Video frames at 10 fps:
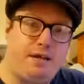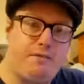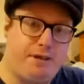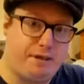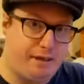
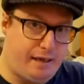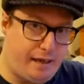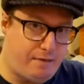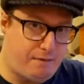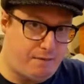giving you the
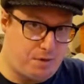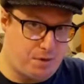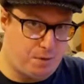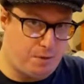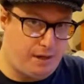link very
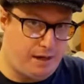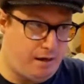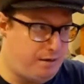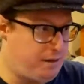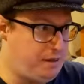shortly
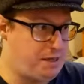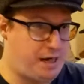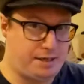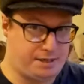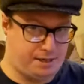on the
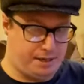chat.